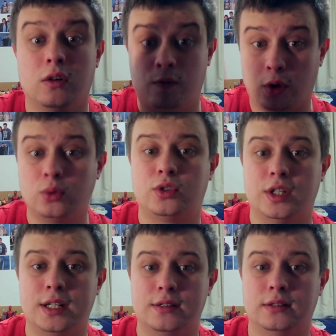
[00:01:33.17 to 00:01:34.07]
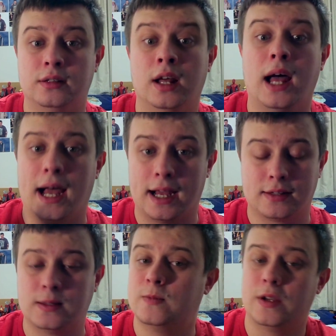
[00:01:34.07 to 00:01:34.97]
full season
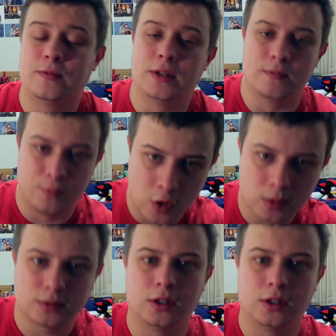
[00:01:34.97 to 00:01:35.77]
as the 15th Doctor.